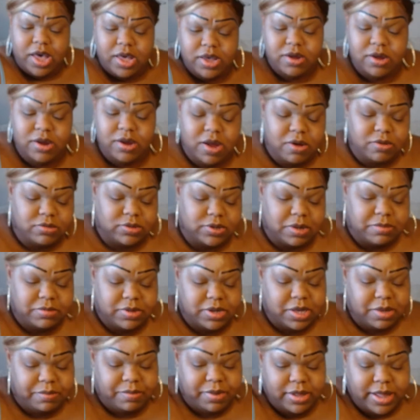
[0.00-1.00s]
You know,
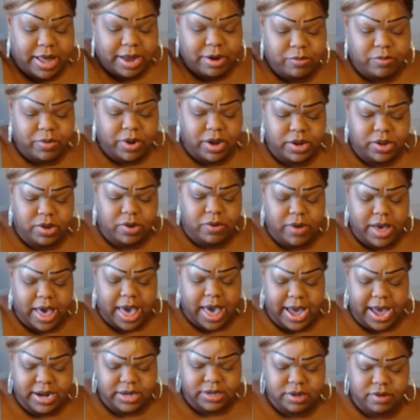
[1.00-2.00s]
something could be like
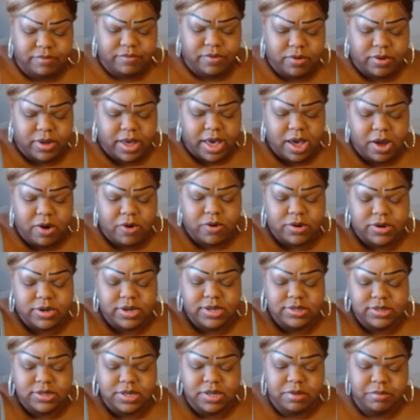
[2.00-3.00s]
radioactive, okay, or
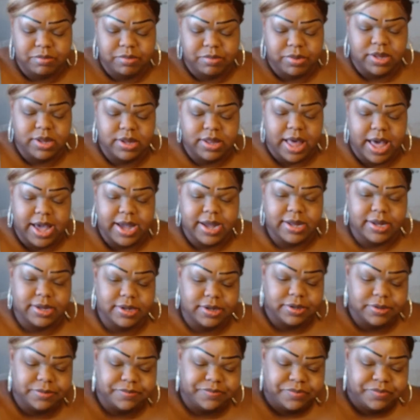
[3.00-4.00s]
this could be like
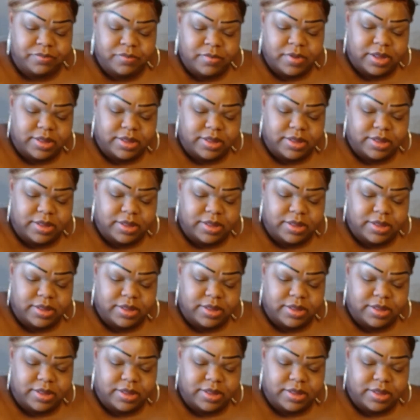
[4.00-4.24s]
um